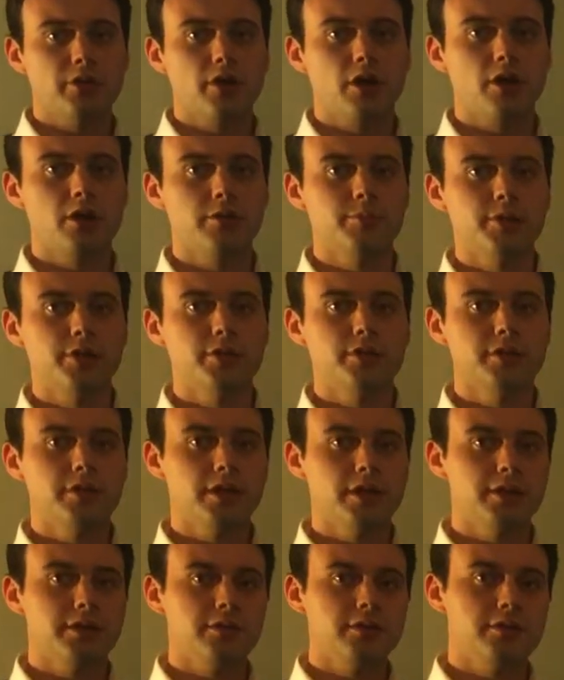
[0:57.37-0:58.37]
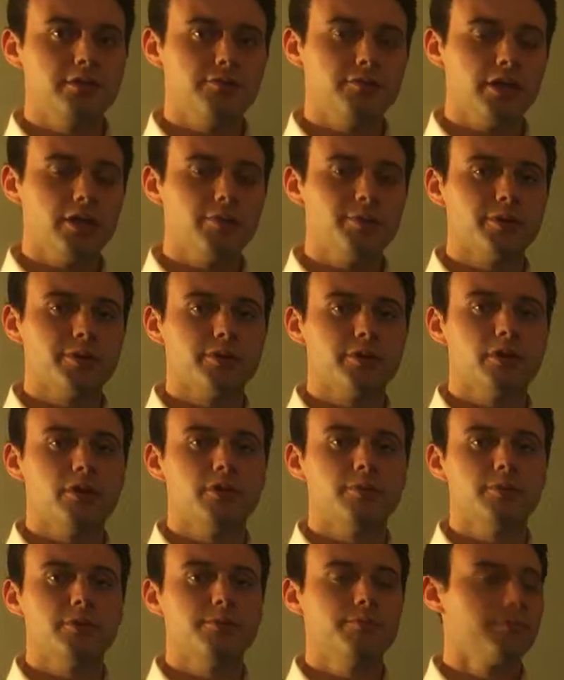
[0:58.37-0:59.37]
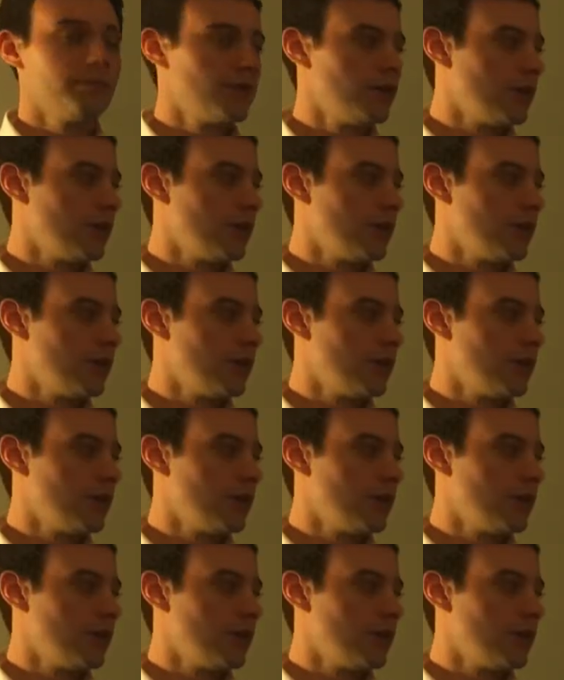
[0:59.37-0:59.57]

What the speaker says: economy and developing economy.